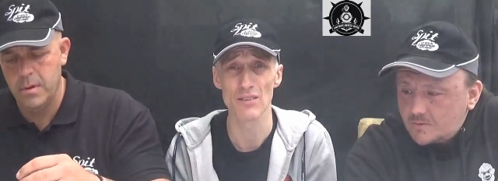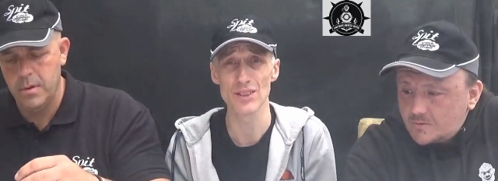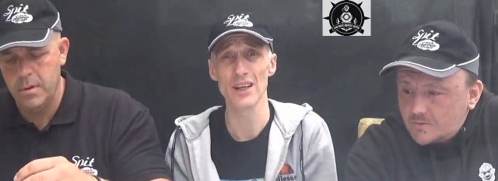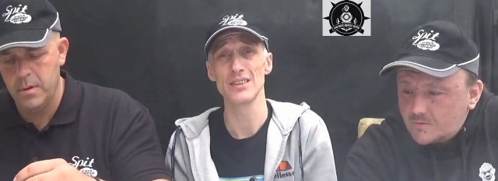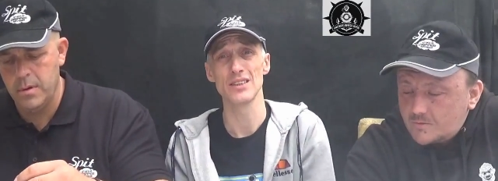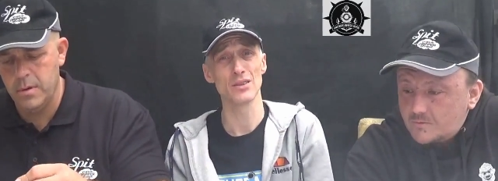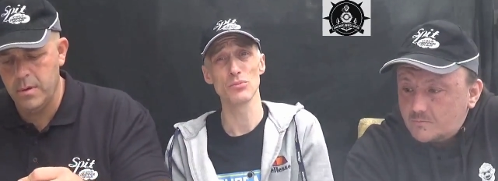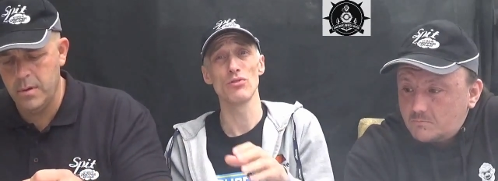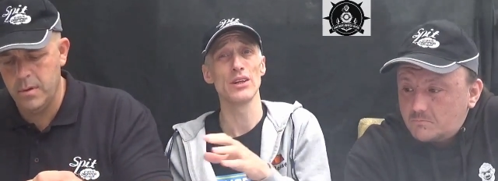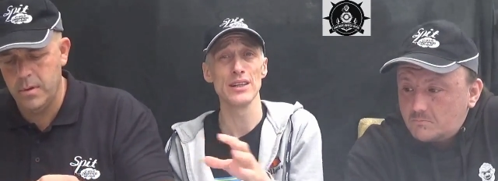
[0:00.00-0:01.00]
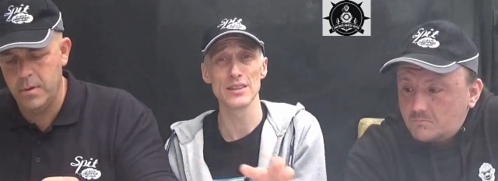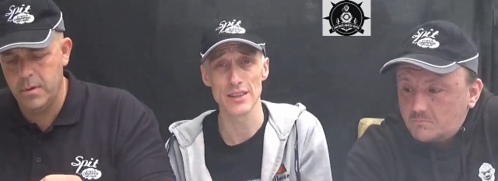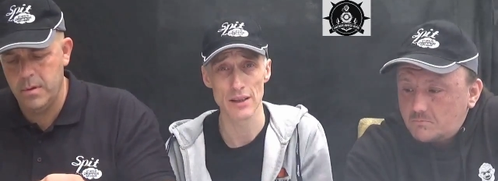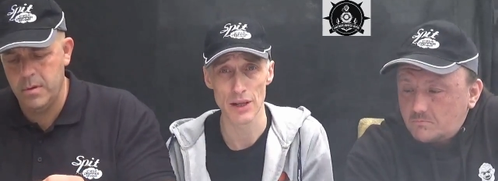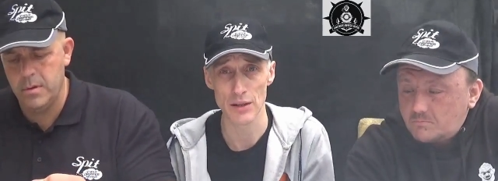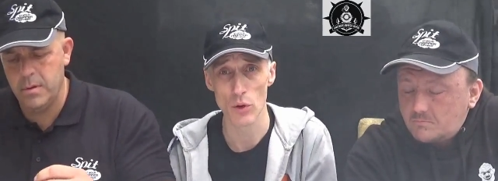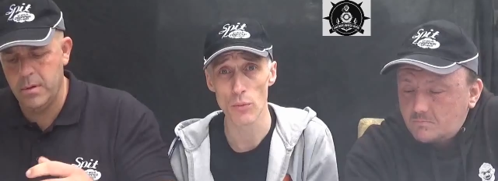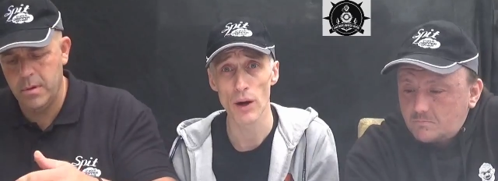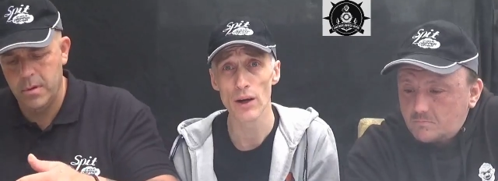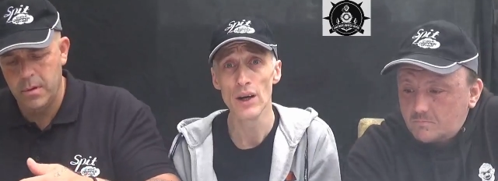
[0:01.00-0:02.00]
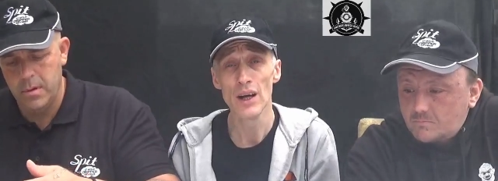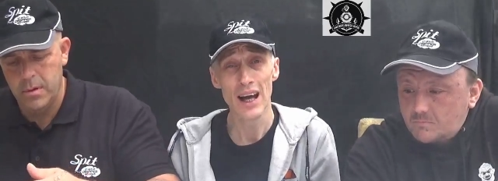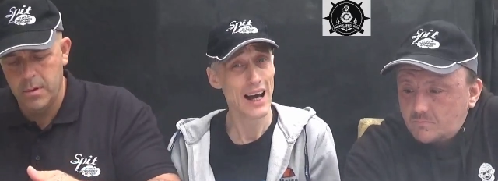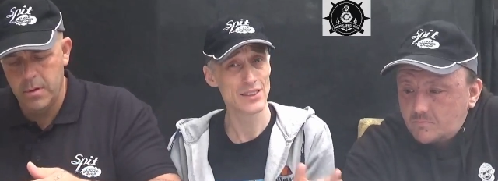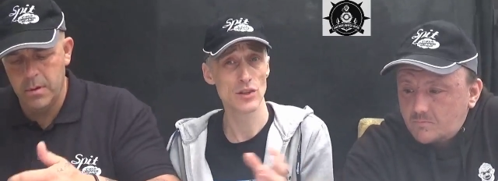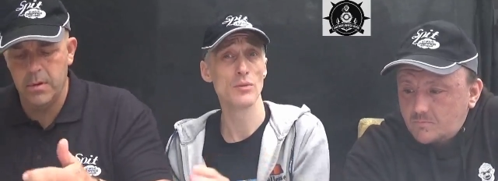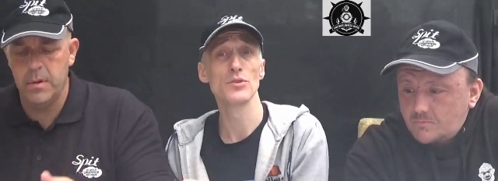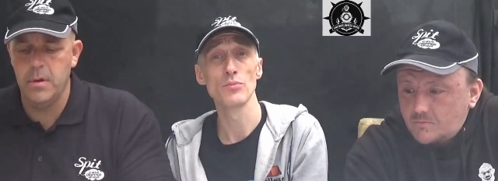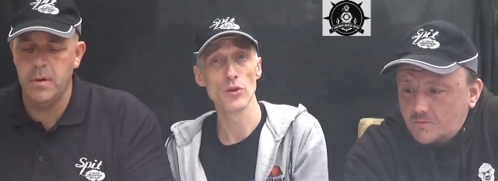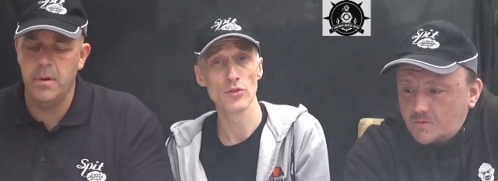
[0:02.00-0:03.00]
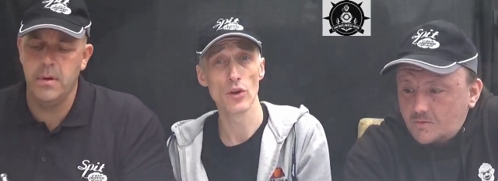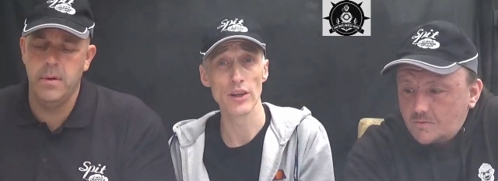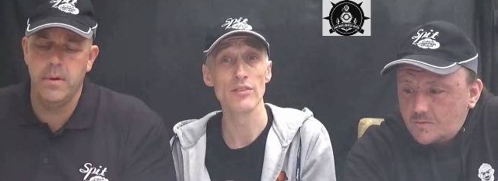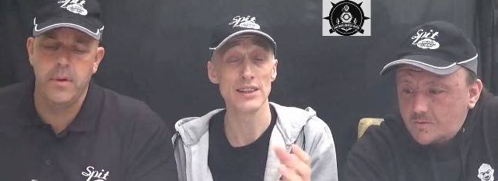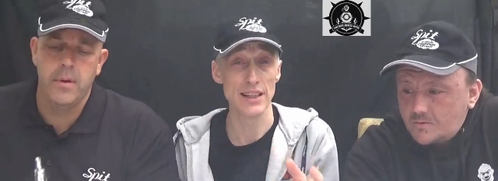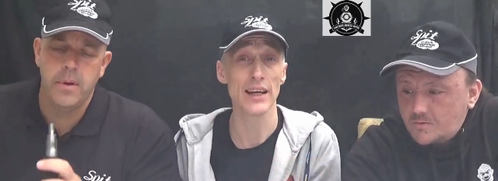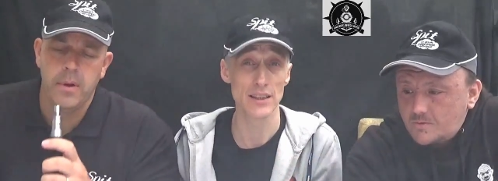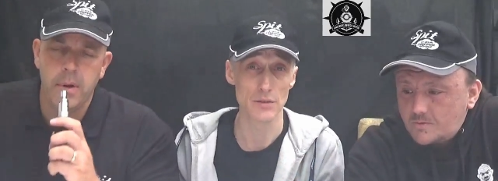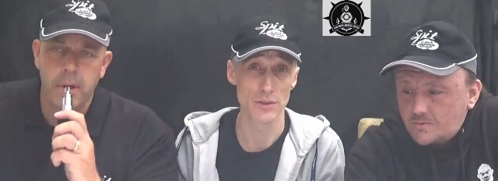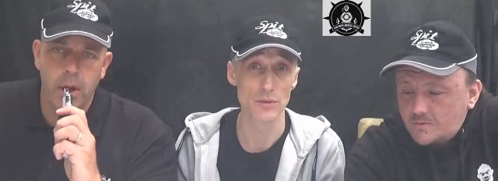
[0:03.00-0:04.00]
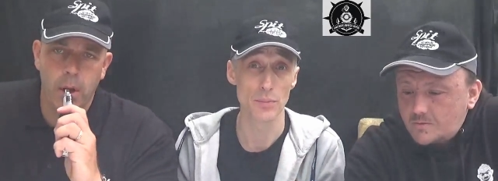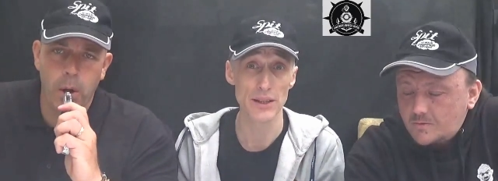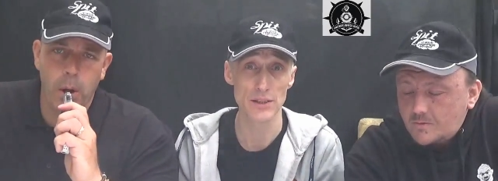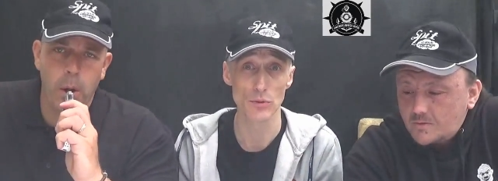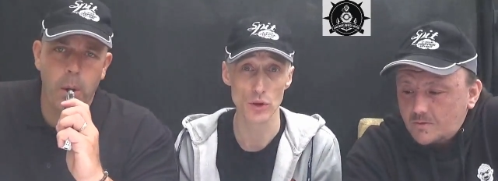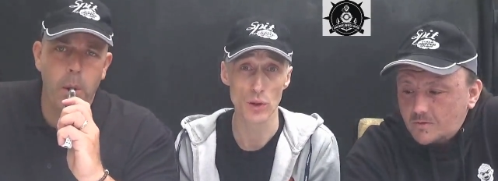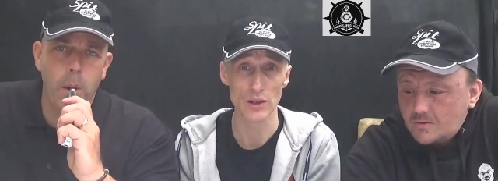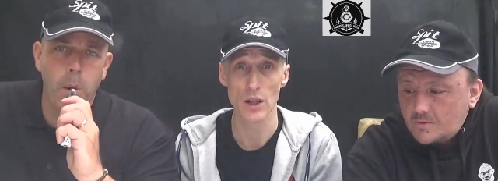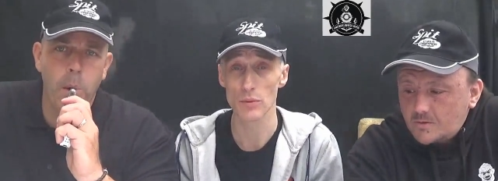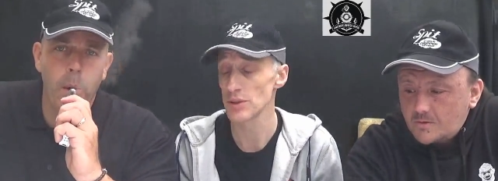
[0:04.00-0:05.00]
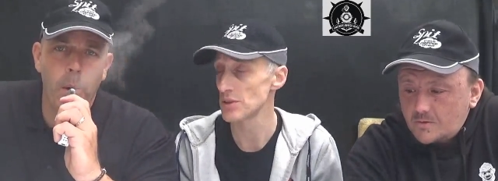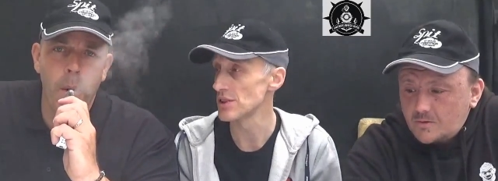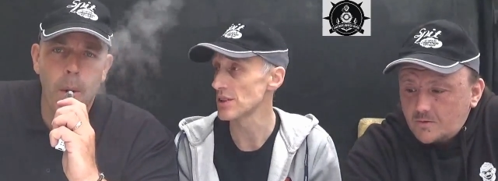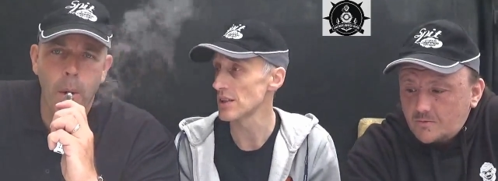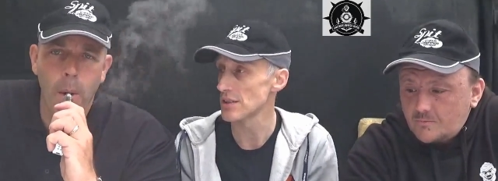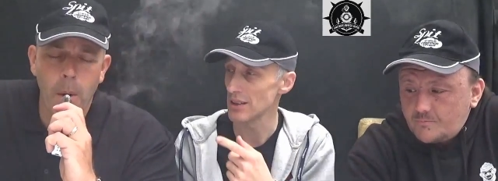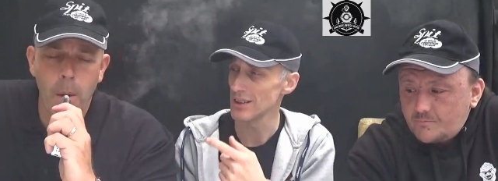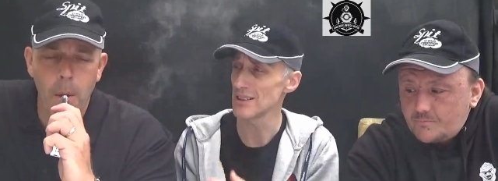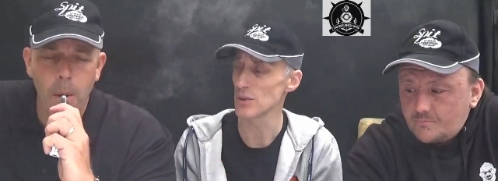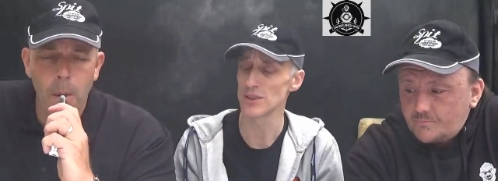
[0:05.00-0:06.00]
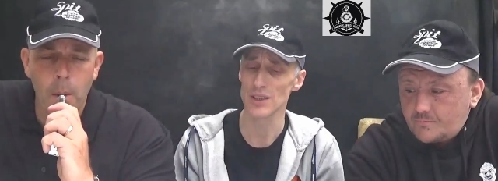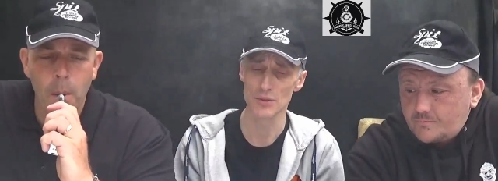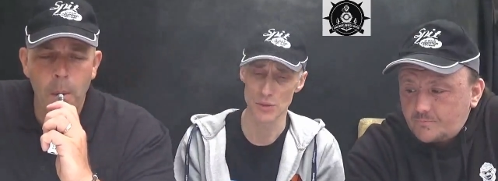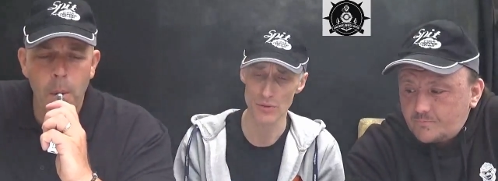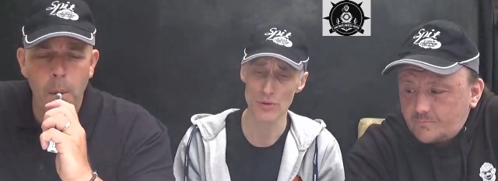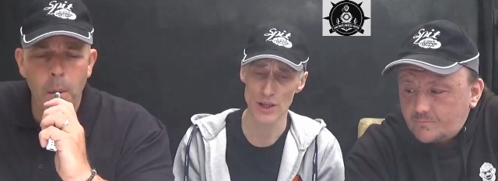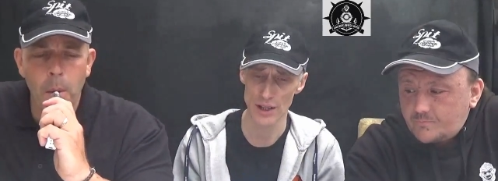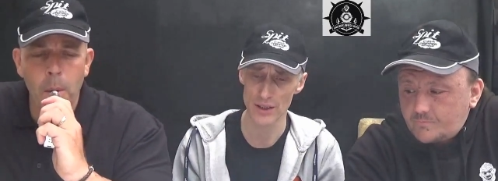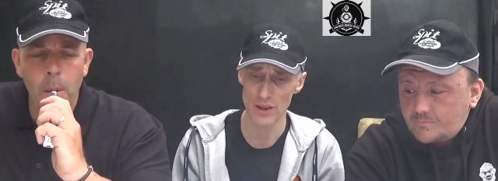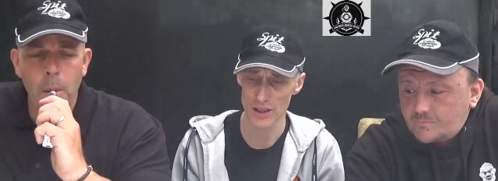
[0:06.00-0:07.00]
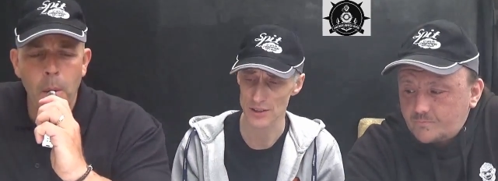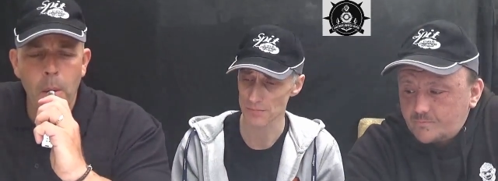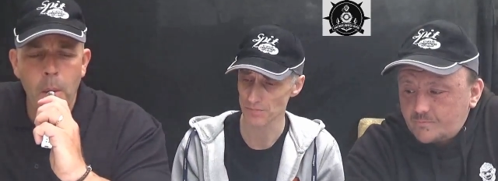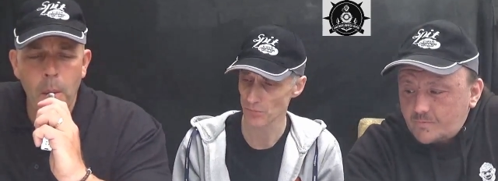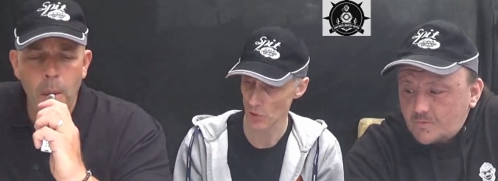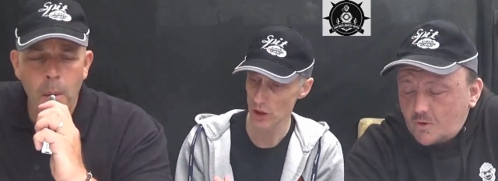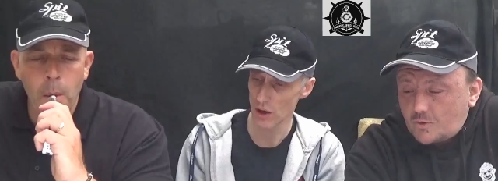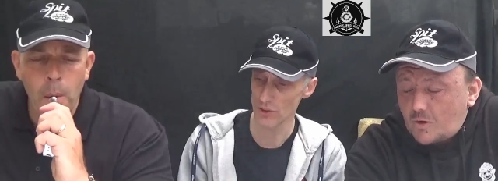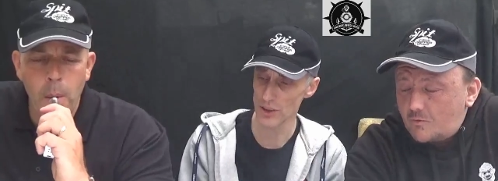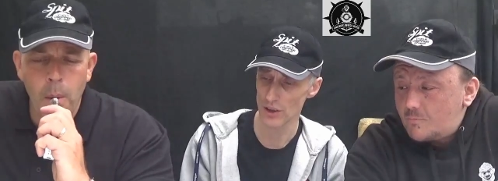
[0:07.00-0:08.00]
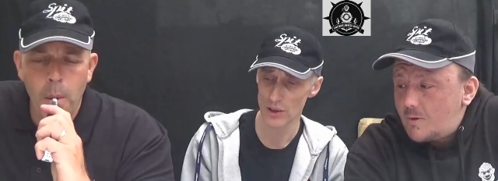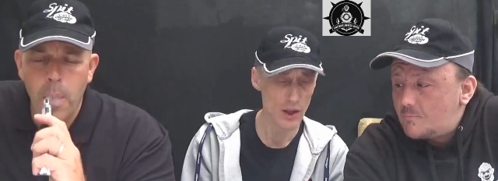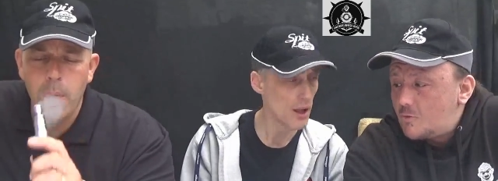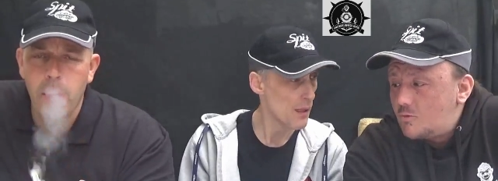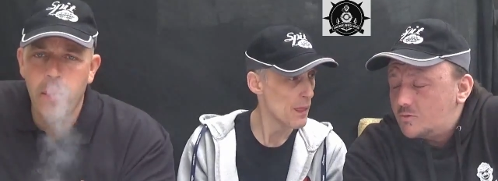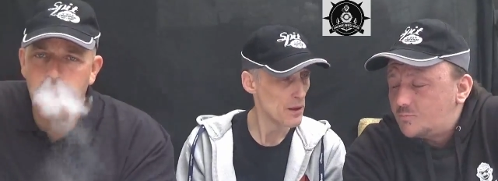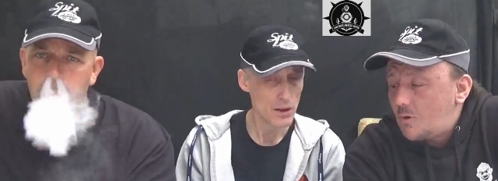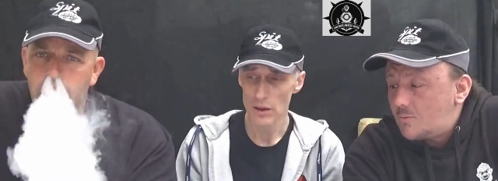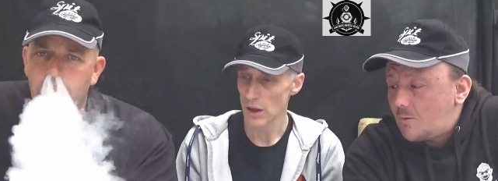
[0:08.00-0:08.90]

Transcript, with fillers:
Speaker 1: that I've tasted because I'm not really into them anymore. But as times have moved on, there is getting to be some good ones like we was discussing. And this one seems to be really nice. I can't you,
Speaker 2: remember who it was by,